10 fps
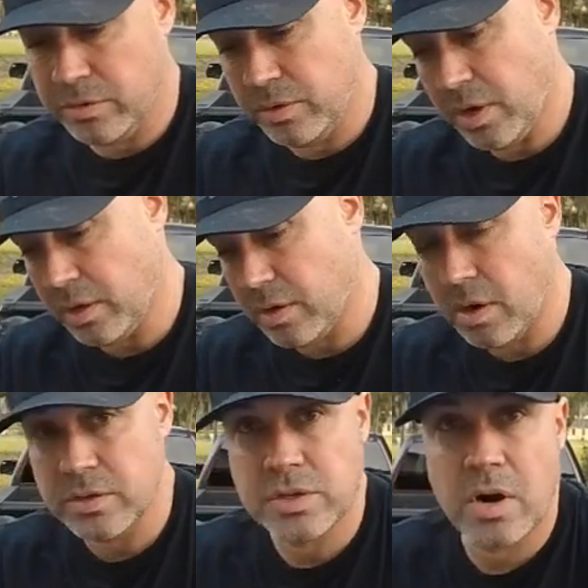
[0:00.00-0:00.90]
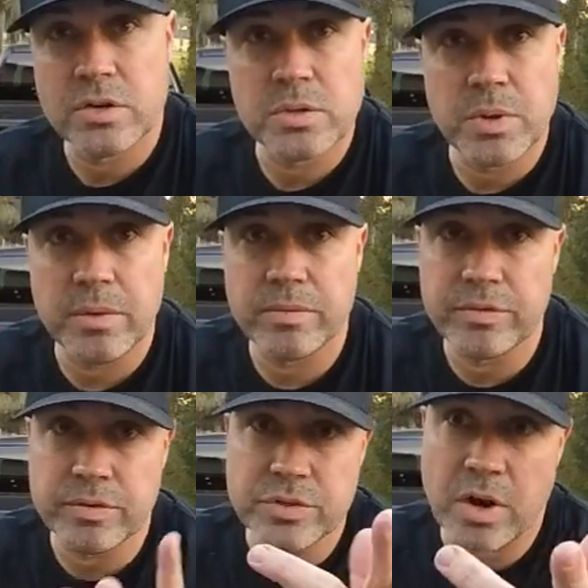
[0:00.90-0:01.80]
You got a car charger, maybe if
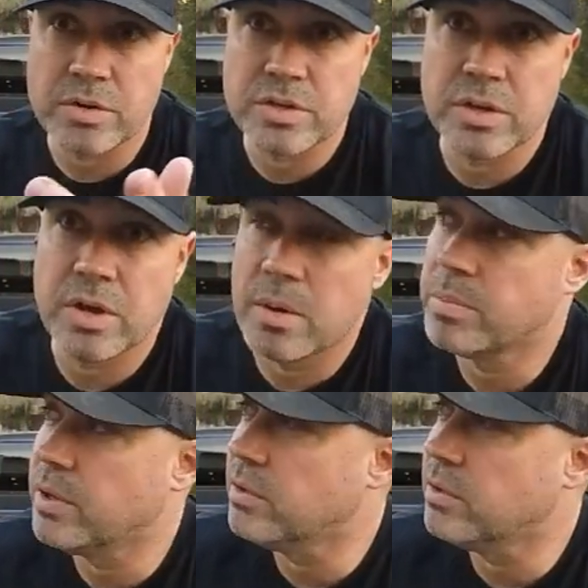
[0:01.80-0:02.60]
you're charging it up in